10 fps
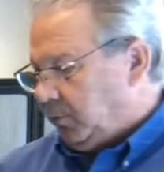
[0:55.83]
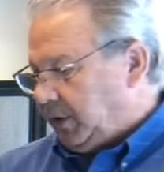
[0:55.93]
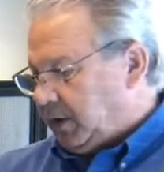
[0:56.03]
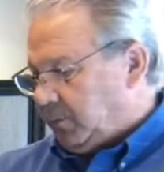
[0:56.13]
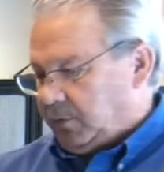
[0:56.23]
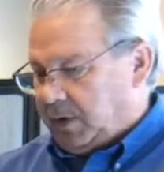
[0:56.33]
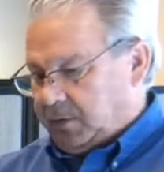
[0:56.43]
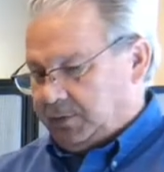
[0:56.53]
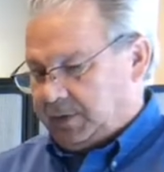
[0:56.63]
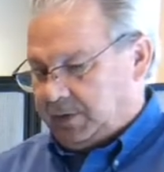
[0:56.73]
we come
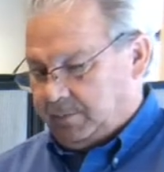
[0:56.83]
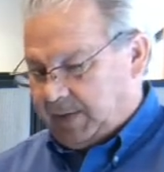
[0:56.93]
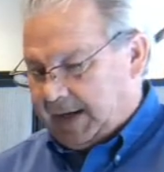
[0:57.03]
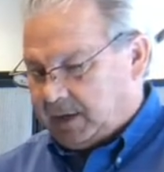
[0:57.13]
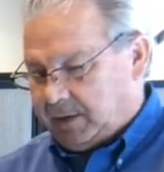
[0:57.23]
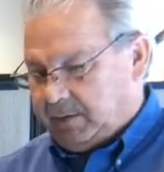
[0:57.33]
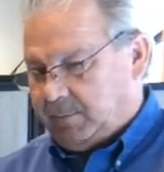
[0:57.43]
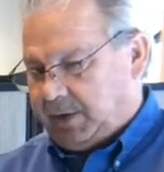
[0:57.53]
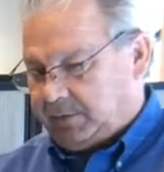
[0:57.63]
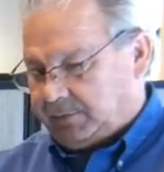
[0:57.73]
around to the back of the
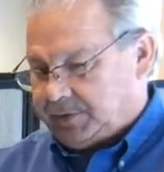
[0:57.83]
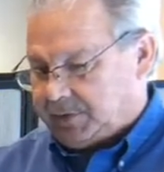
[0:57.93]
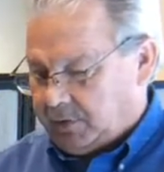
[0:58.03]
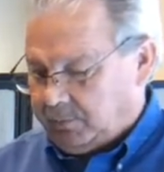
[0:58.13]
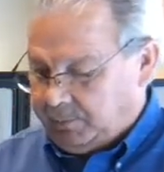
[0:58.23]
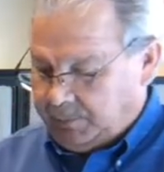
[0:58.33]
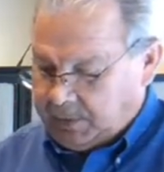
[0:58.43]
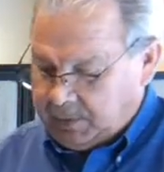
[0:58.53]
microscope,